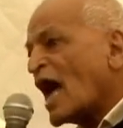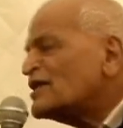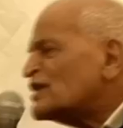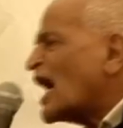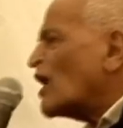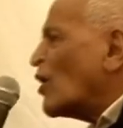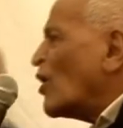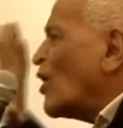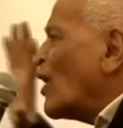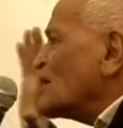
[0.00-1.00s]
And they are
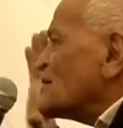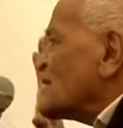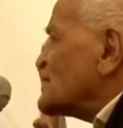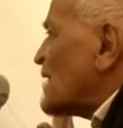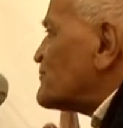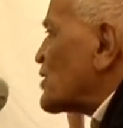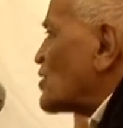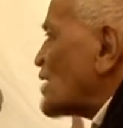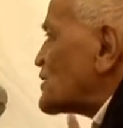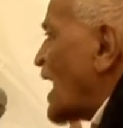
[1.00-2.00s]
all, they have
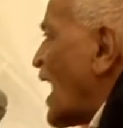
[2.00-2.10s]
forgotten